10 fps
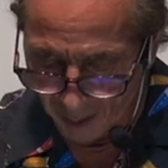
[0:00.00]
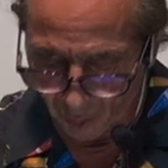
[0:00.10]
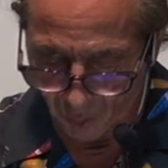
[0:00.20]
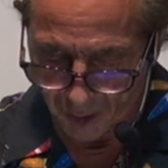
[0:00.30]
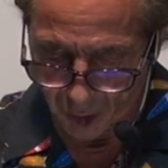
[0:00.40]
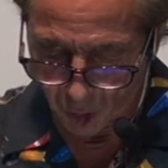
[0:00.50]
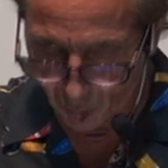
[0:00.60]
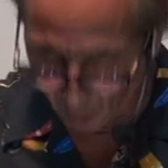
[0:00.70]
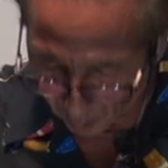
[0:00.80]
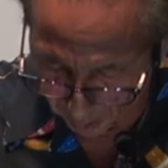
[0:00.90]
will
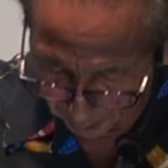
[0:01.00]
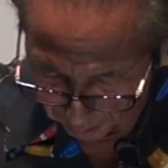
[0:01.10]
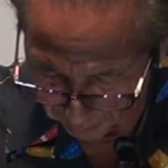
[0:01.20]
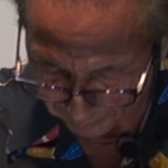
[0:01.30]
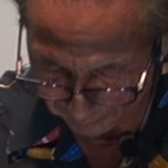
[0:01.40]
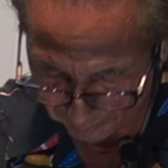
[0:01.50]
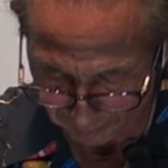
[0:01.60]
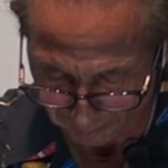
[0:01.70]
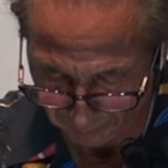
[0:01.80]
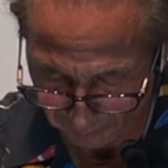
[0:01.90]
restore
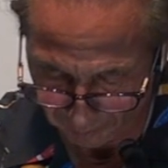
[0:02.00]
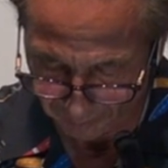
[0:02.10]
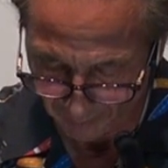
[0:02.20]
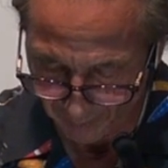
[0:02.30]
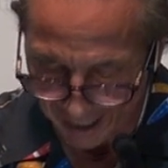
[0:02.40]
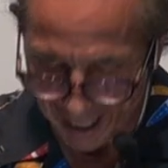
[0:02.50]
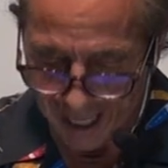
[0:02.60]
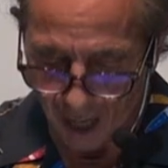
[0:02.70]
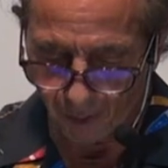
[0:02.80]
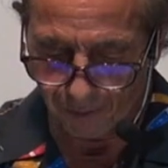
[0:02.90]
and
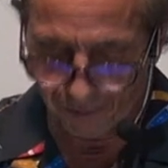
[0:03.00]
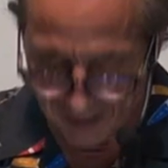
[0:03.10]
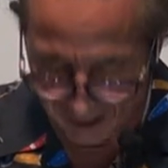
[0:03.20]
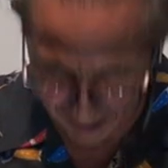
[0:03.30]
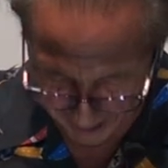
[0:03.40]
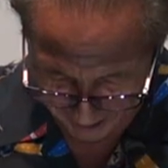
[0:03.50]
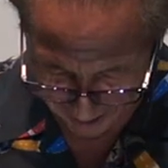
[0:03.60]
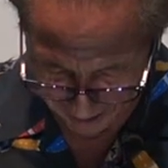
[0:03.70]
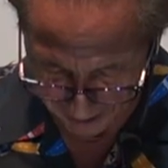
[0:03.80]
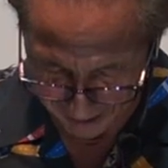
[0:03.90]
I will vindicate
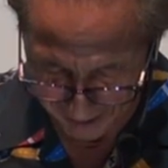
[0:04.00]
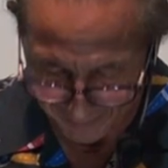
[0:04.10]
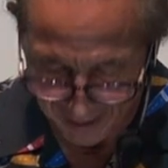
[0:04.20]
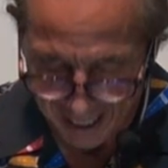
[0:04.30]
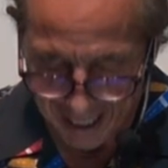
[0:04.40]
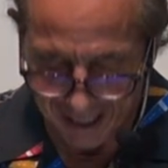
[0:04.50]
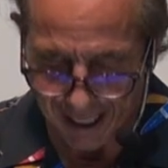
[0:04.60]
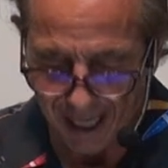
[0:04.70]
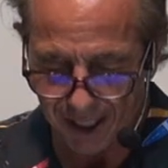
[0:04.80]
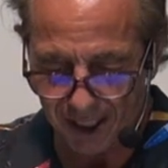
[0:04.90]
as
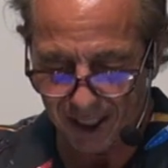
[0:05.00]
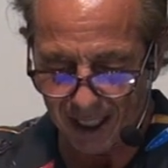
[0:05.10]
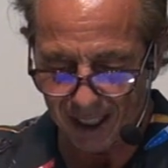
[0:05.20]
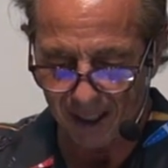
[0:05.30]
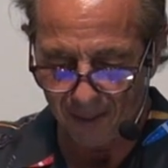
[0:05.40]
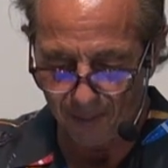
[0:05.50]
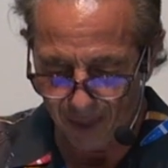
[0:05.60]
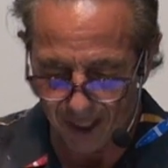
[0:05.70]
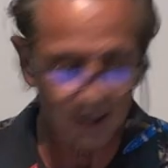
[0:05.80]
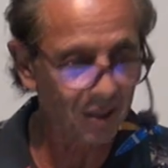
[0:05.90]
I sit in the
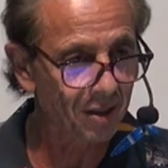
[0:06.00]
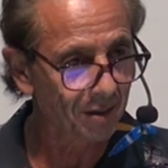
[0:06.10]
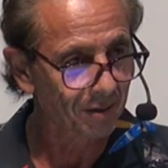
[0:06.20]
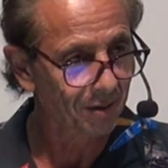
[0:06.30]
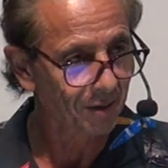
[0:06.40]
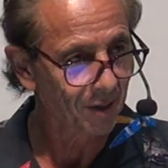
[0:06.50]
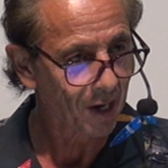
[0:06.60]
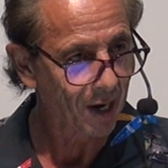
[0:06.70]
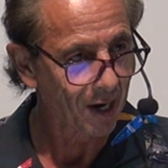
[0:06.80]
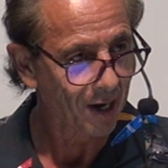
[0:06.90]
midst
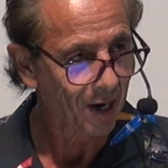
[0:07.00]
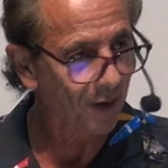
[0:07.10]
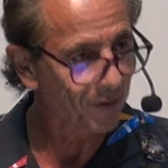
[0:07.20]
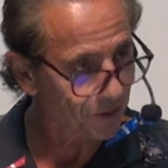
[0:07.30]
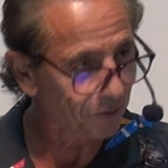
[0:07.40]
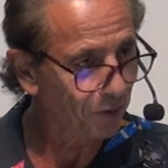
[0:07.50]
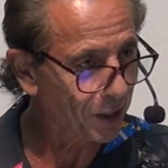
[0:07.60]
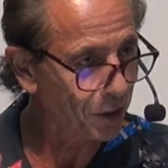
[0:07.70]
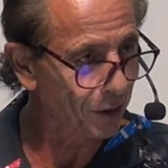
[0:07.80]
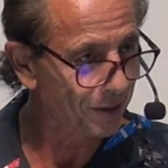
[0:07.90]
of its
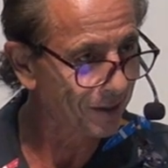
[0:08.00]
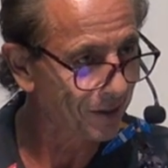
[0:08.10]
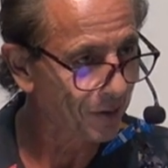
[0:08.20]
afflictions.